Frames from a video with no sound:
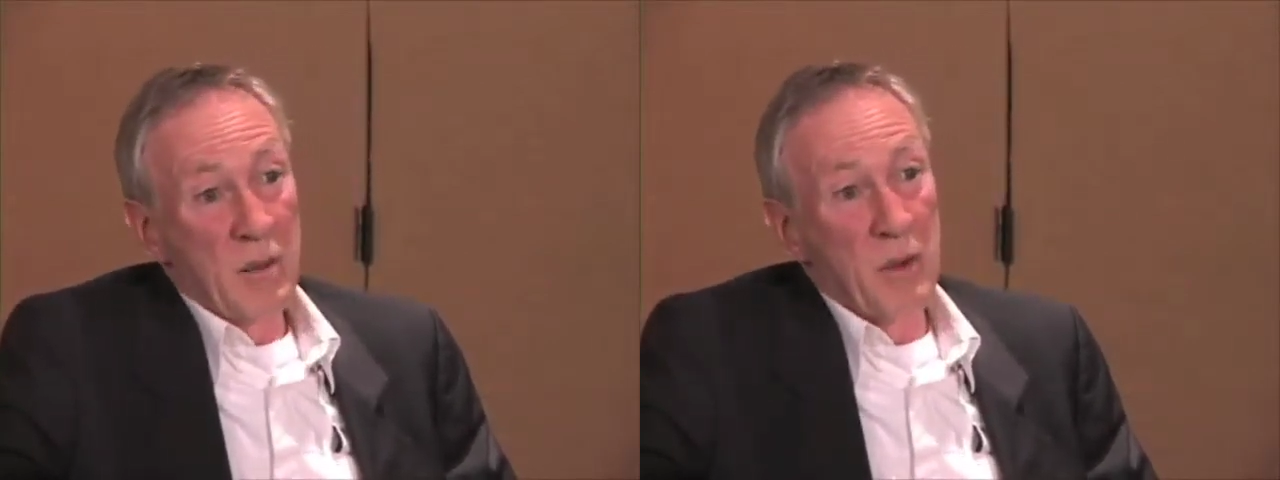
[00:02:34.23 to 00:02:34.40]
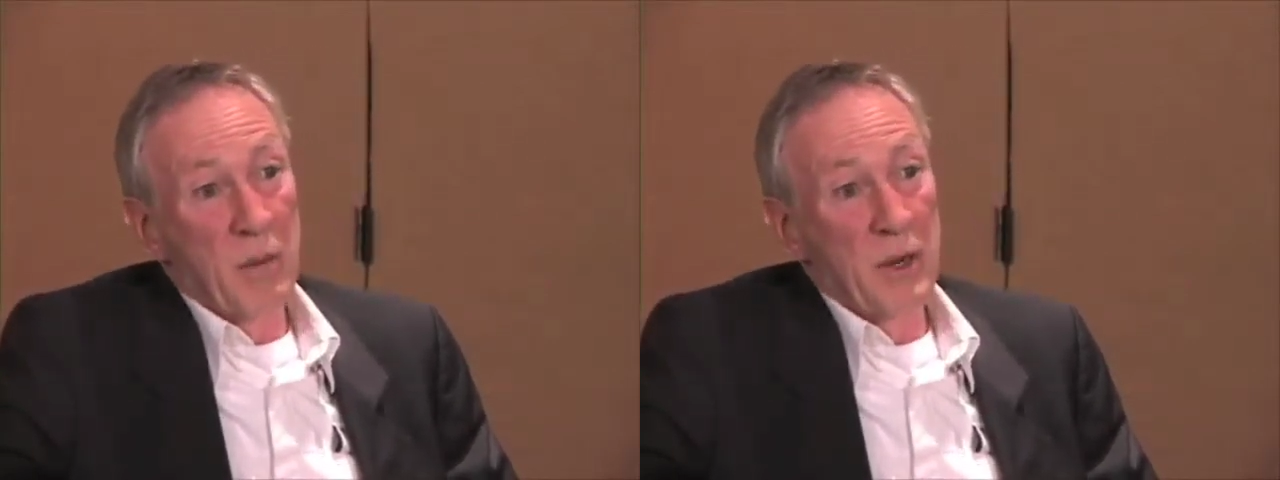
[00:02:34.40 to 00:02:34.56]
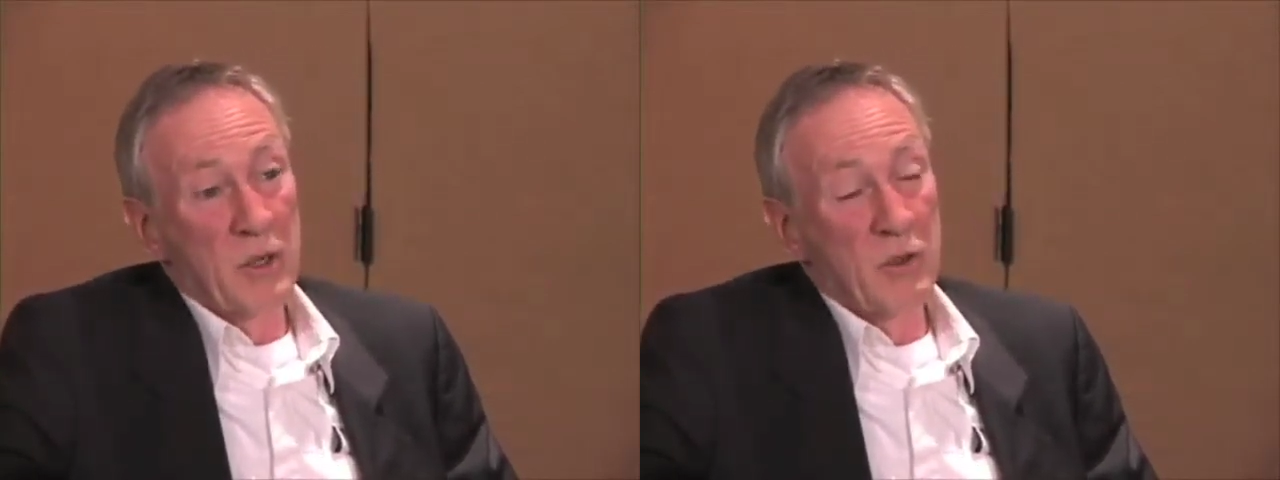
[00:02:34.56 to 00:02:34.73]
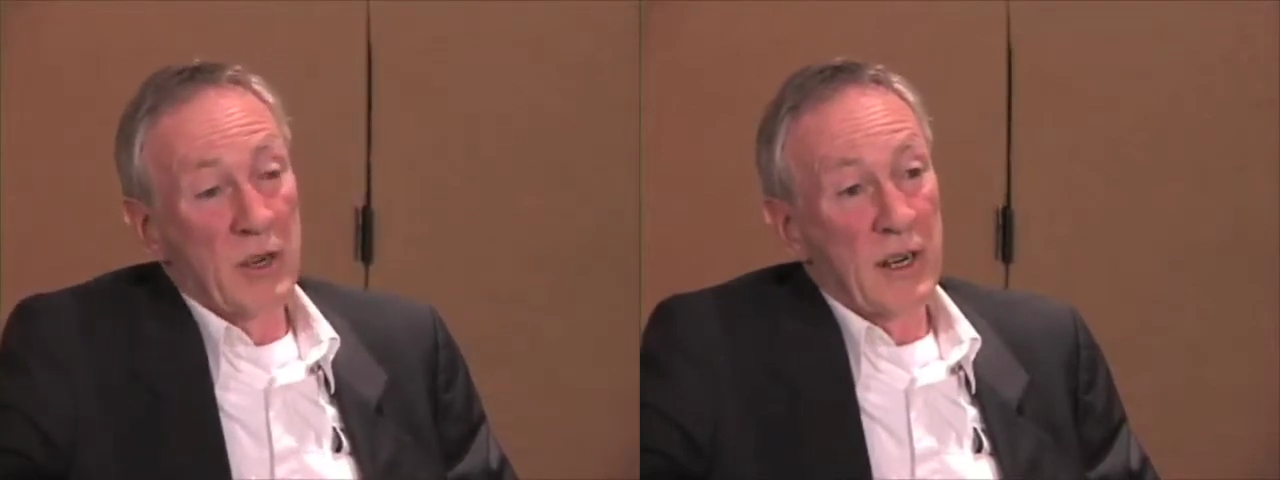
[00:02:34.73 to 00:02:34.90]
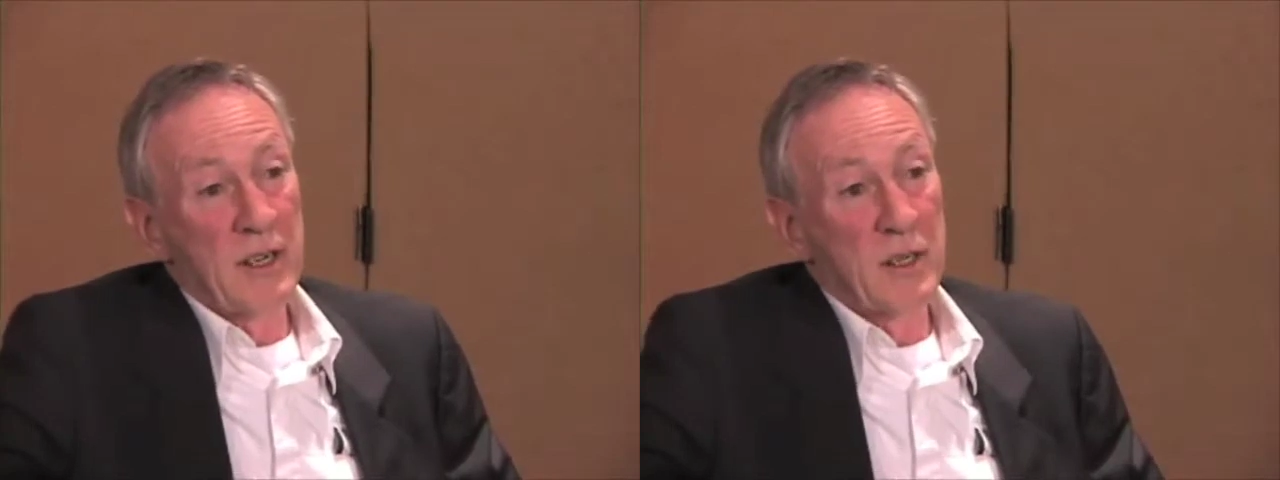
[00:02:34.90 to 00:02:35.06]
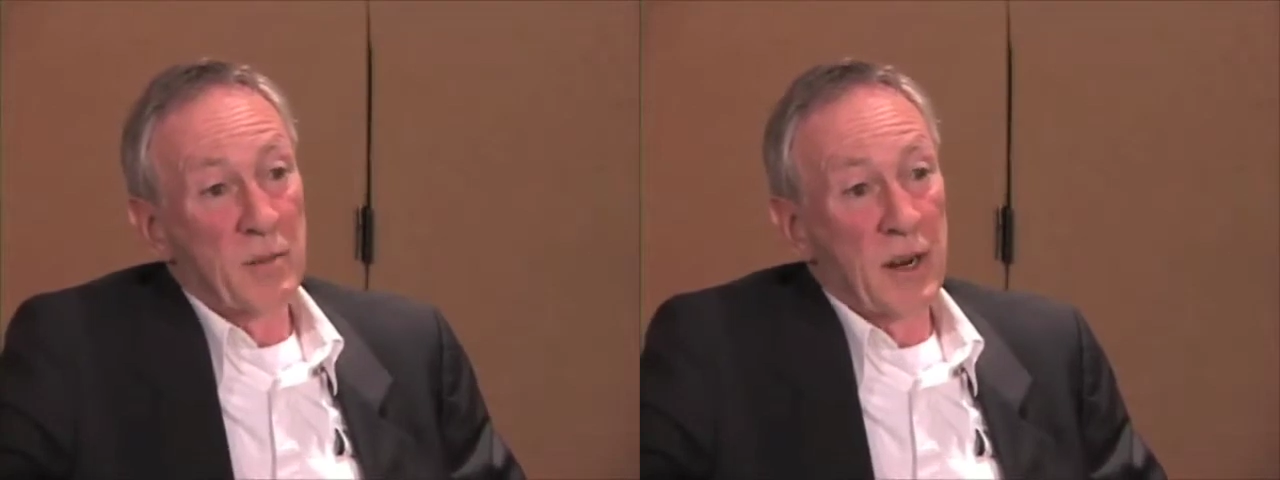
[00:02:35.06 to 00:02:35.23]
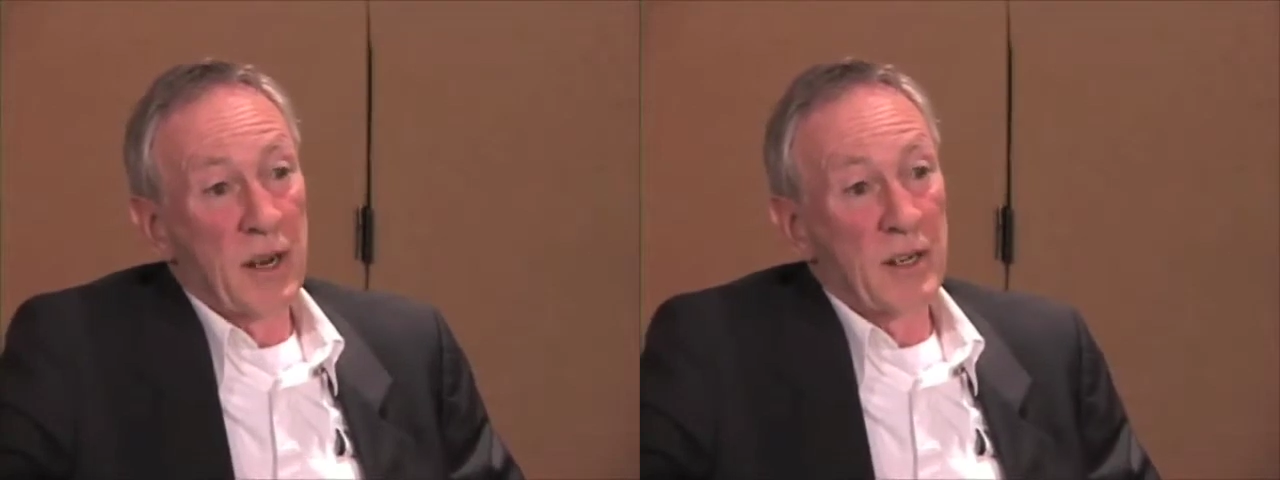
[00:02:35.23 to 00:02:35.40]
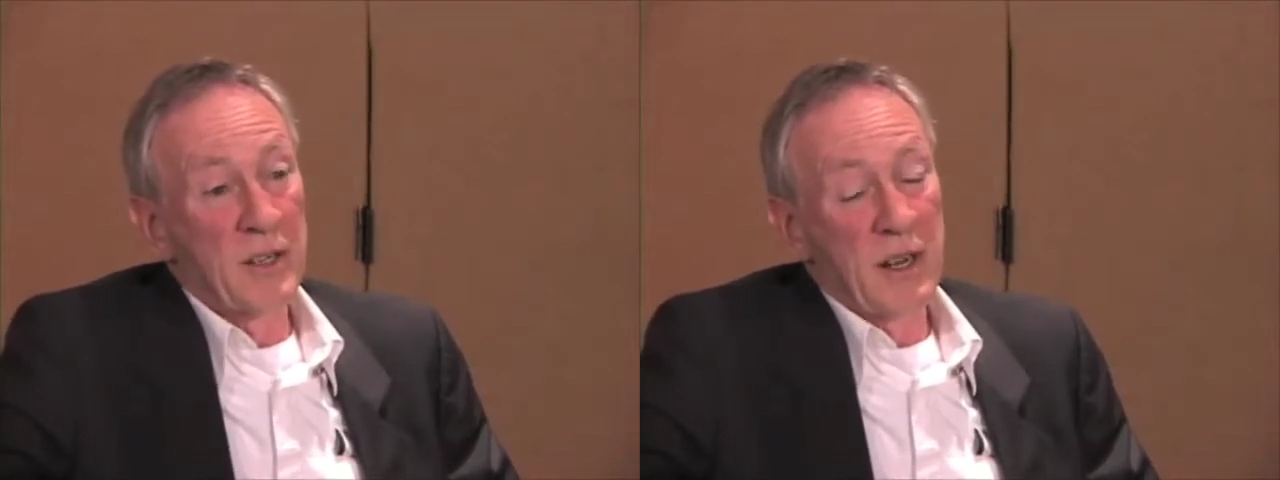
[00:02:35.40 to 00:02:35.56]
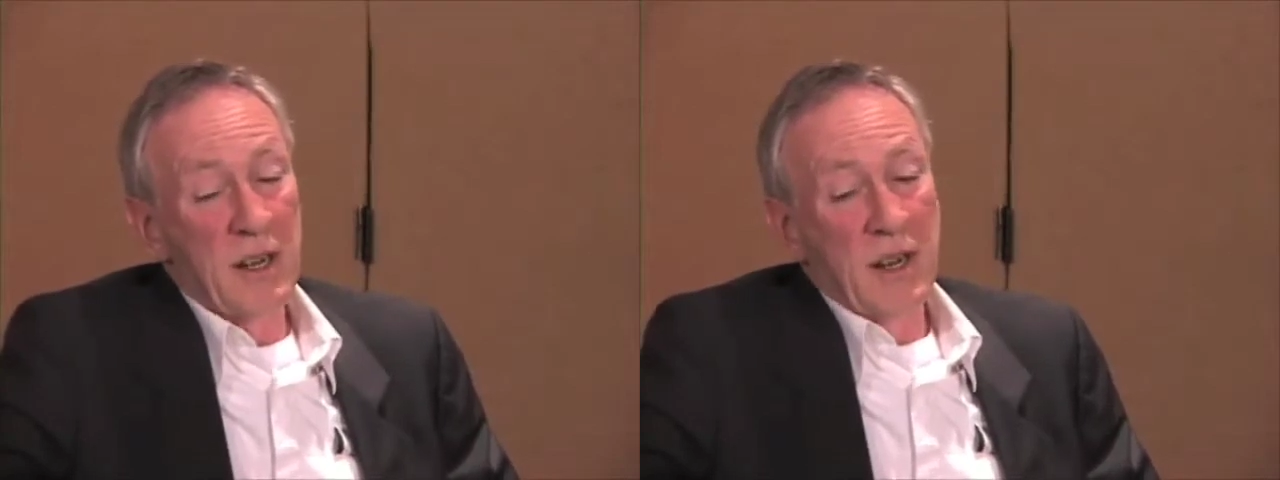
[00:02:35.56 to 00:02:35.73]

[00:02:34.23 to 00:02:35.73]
public drinking supplies?